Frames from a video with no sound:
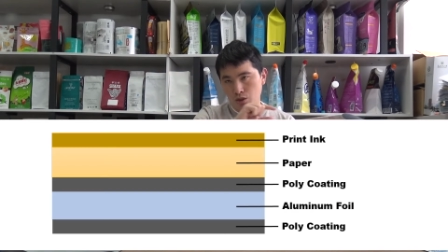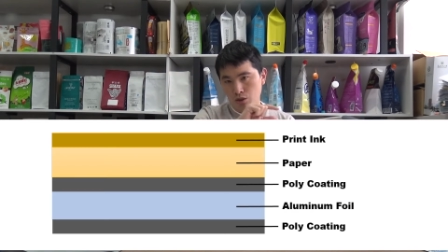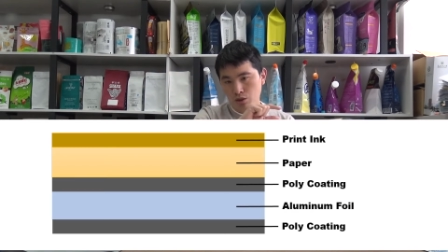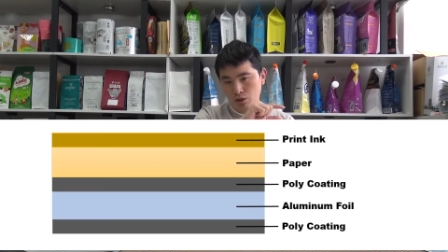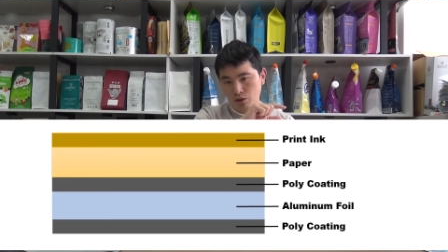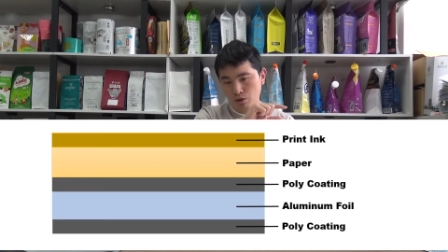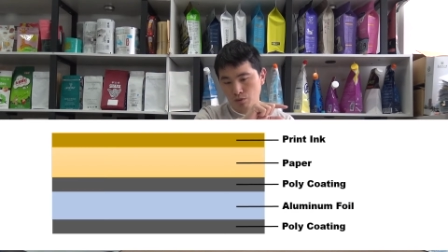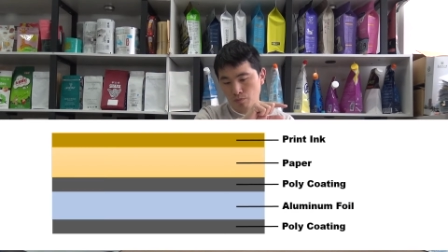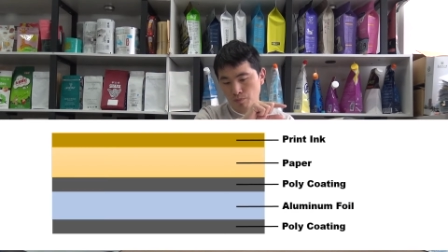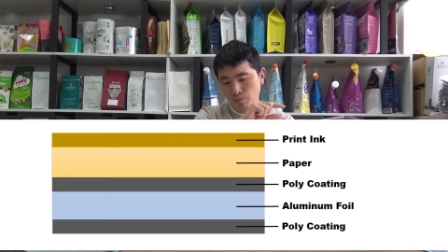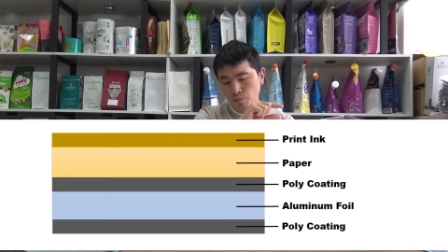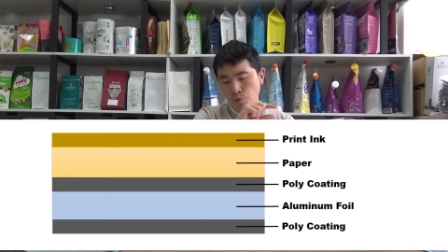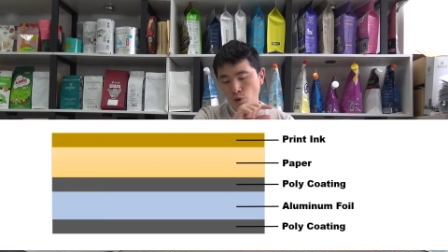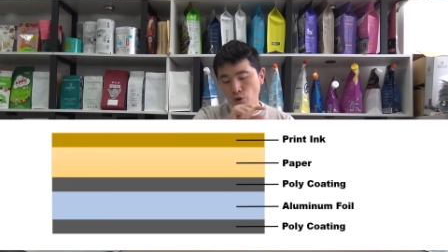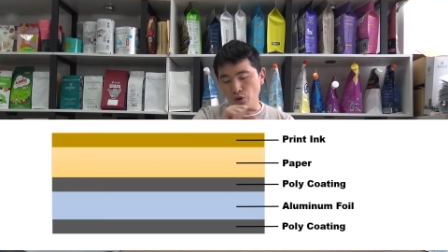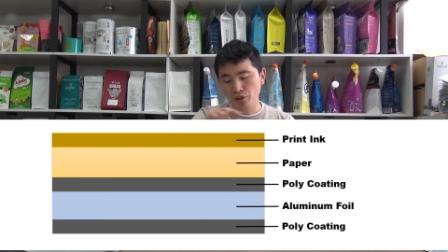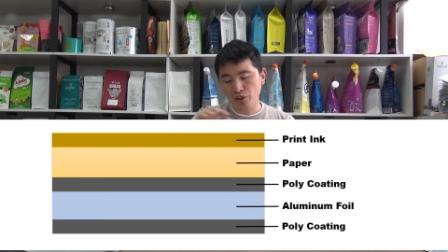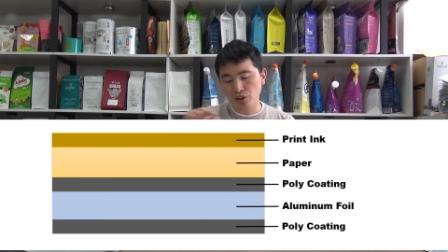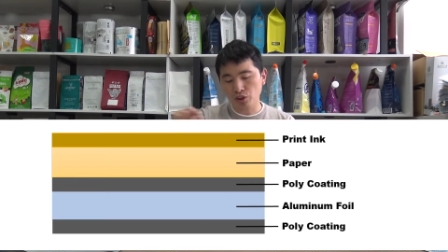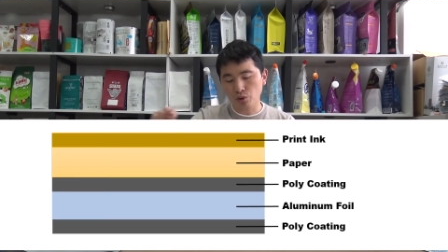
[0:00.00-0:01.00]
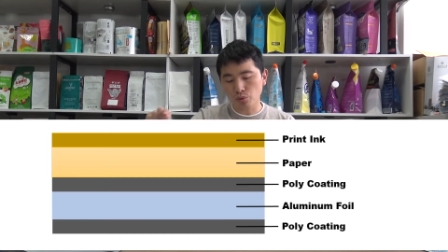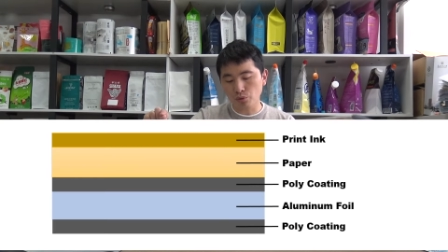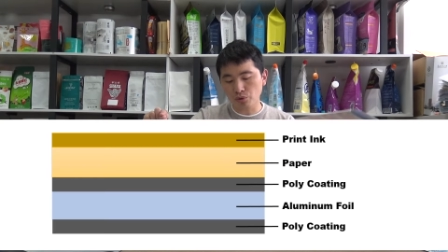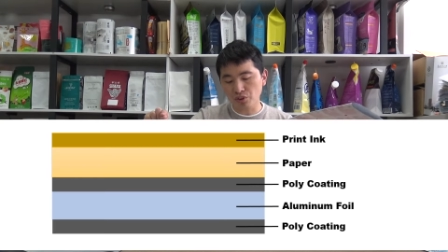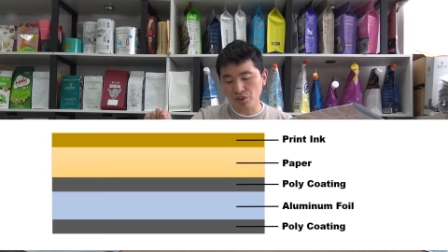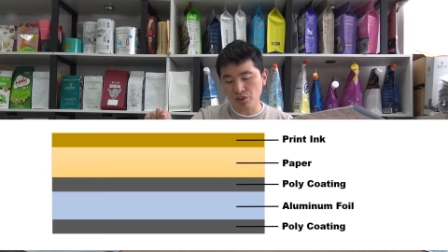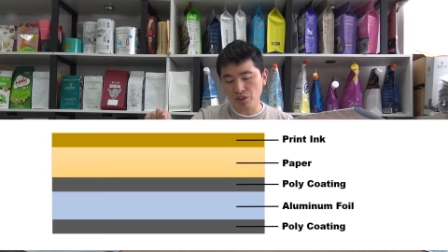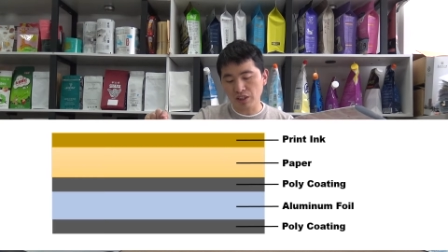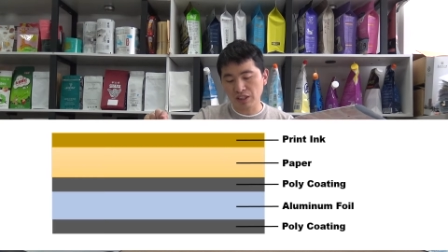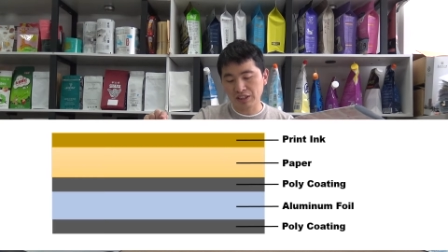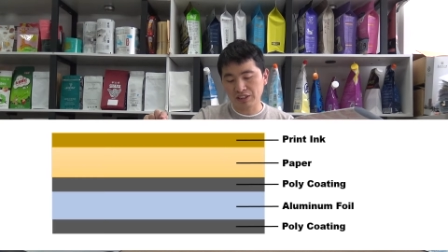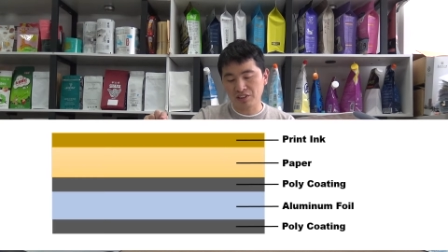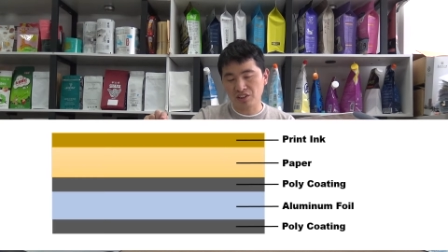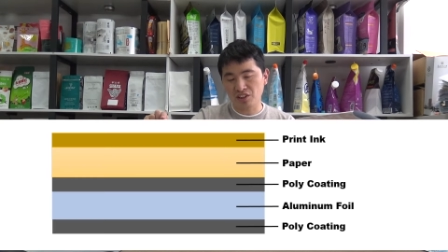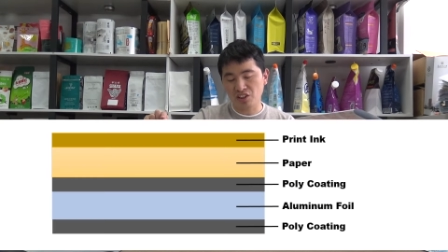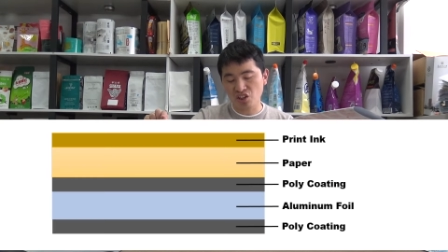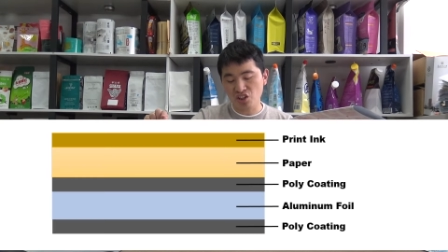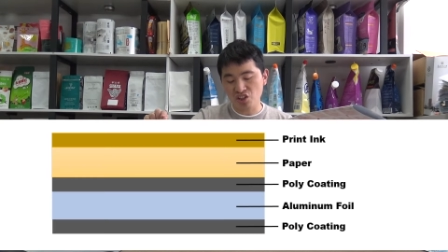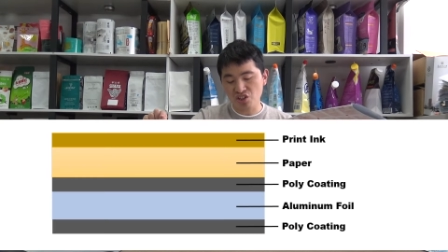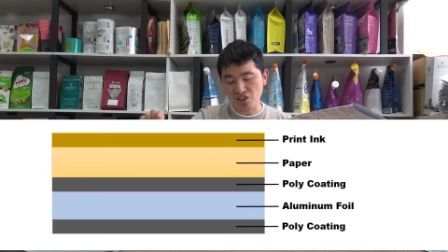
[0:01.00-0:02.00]
um, polycoating
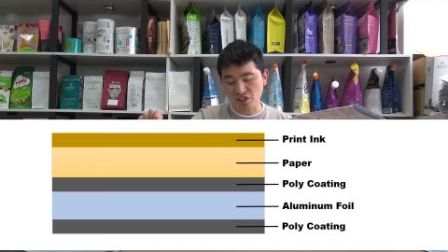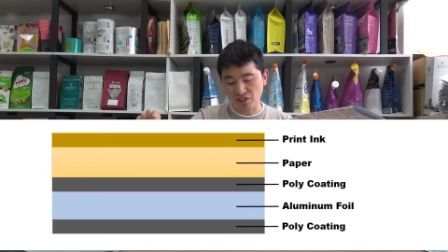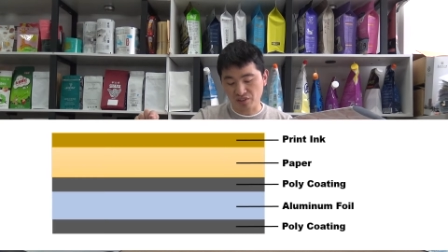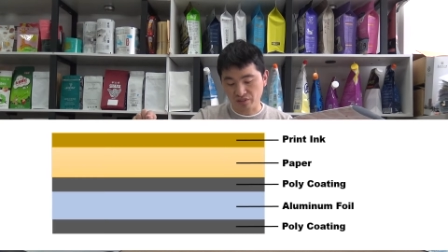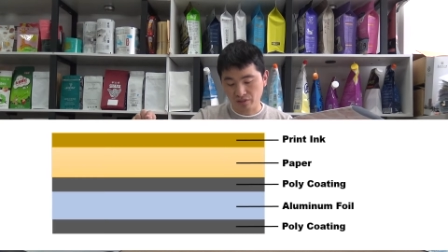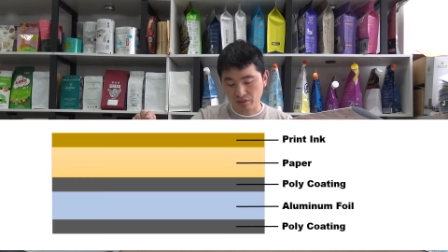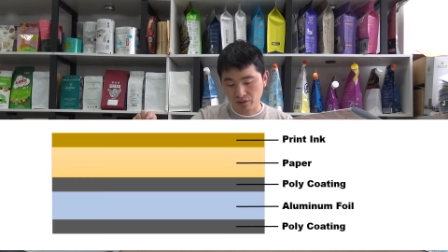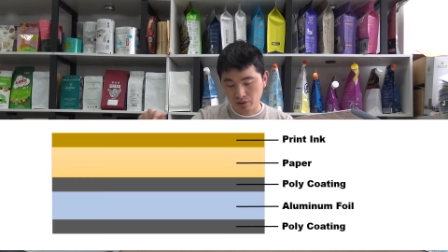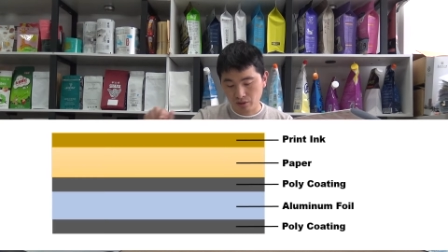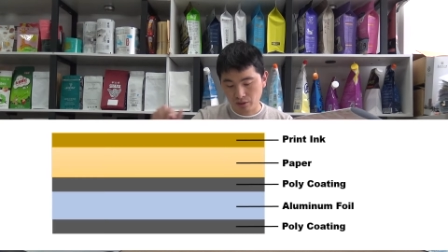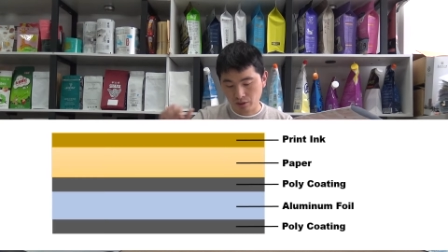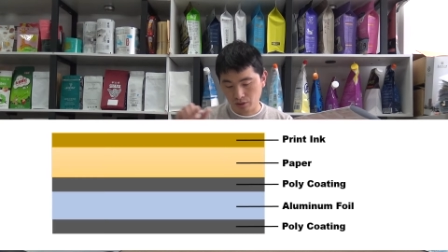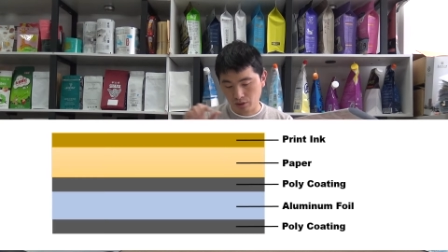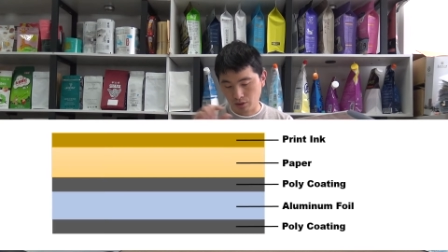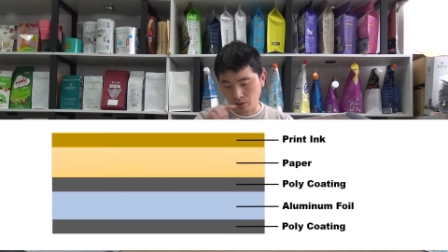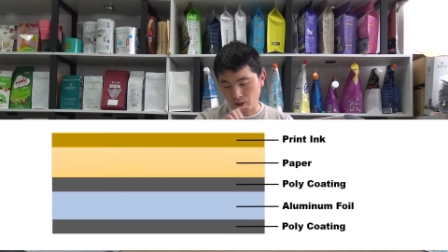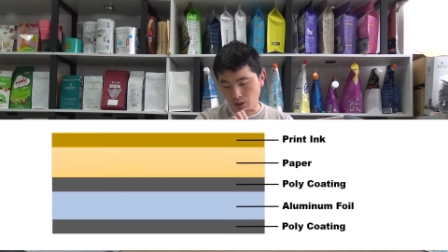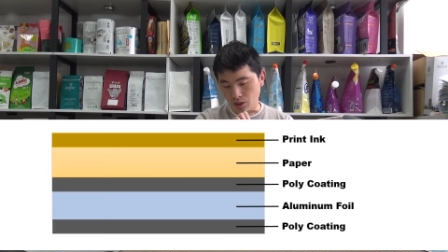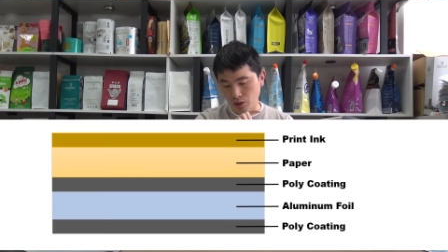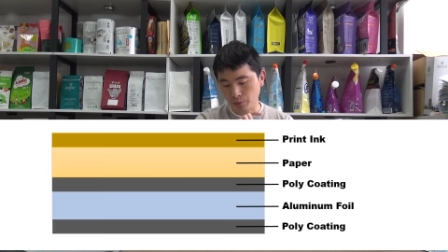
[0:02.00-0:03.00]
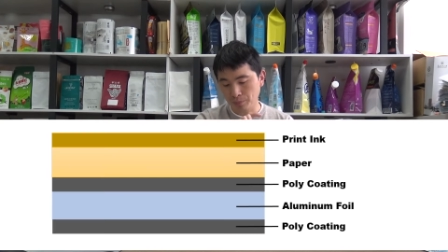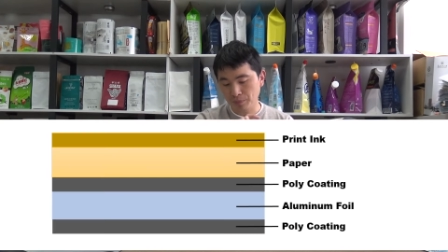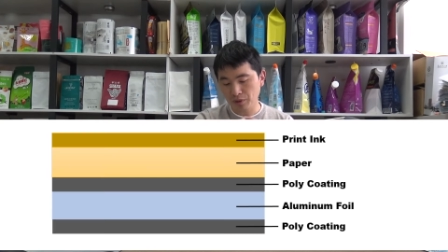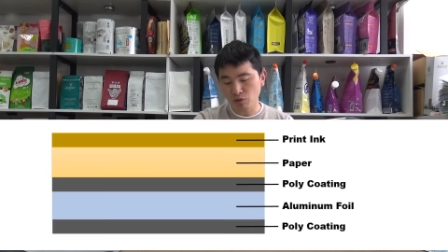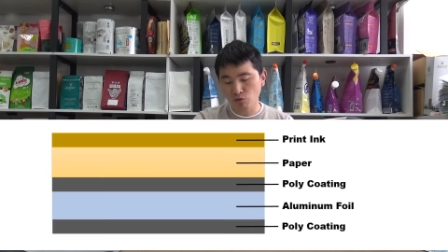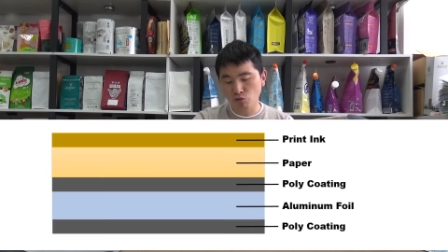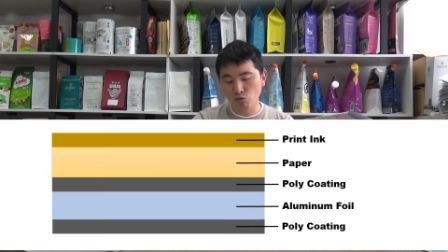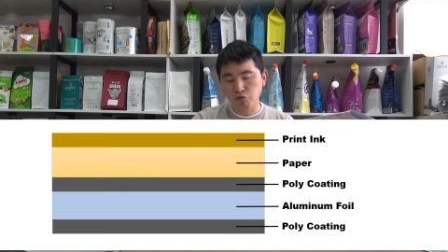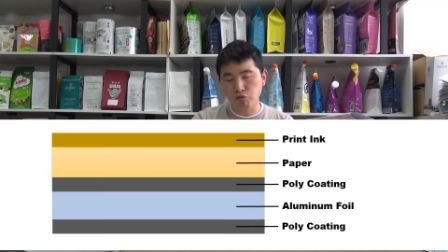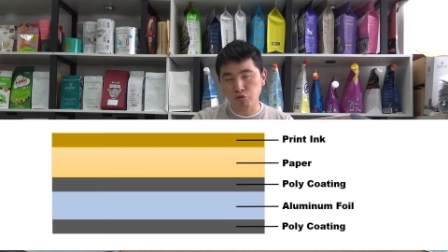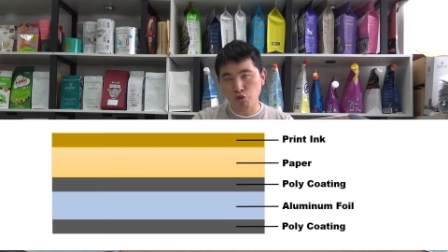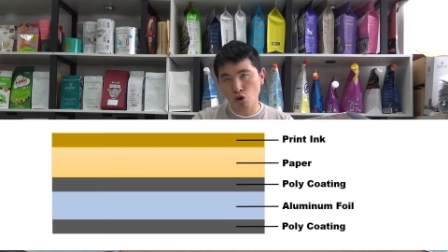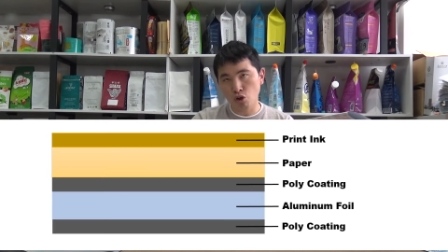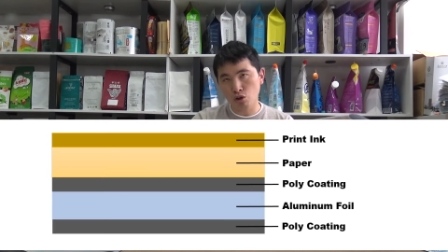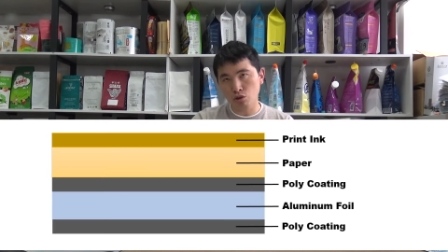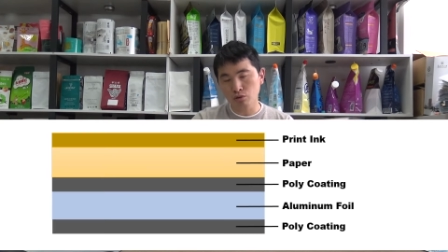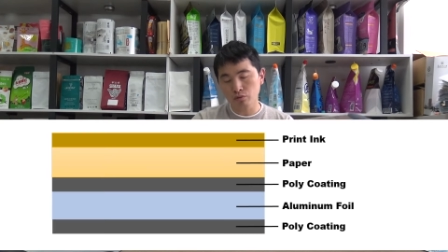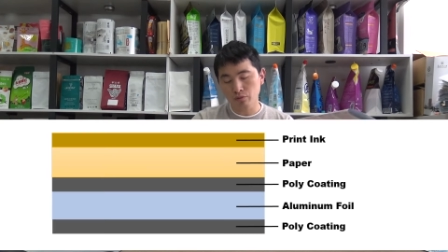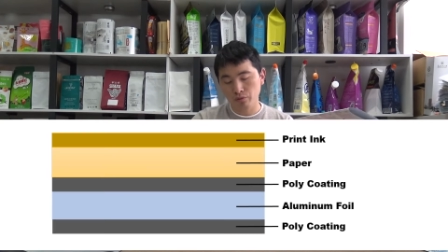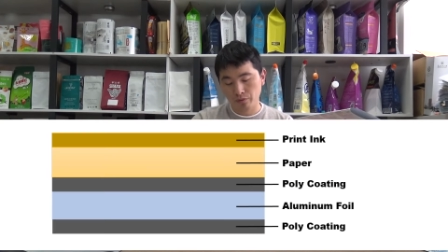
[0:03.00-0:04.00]
adhesion, aluminum
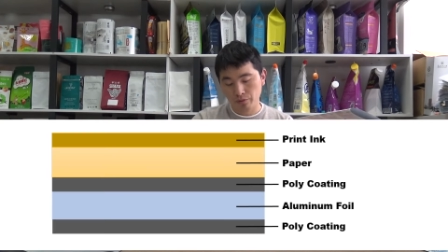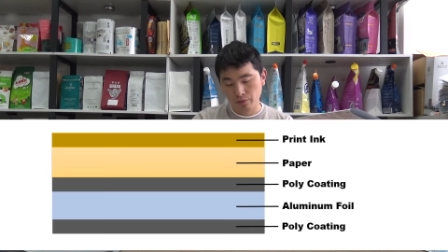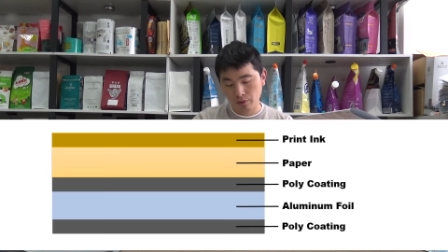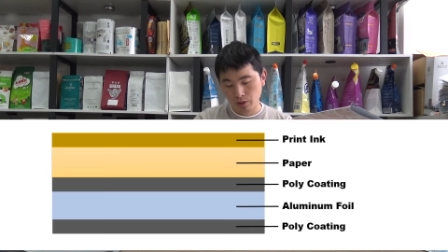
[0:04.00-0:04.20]
foil,